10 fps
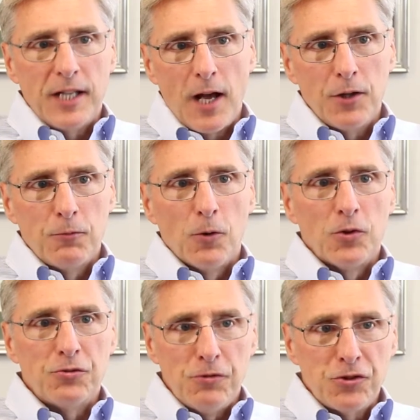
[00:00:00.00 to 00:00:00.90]
accounting
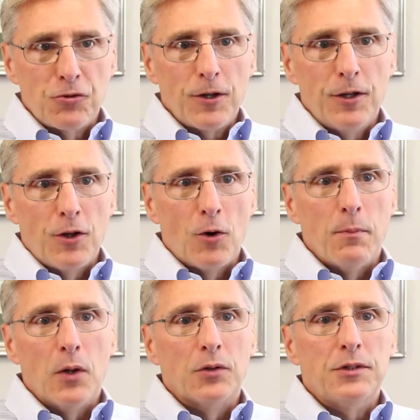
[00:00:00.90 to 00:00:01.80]
rules restricted their
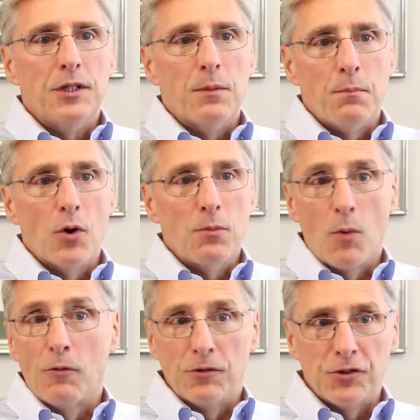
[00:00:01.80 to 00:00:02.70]
ability to book
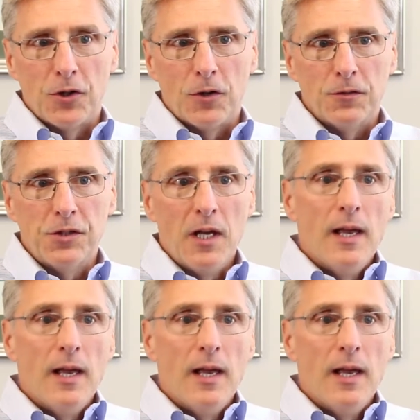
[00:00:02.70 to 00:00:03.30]
more reserves,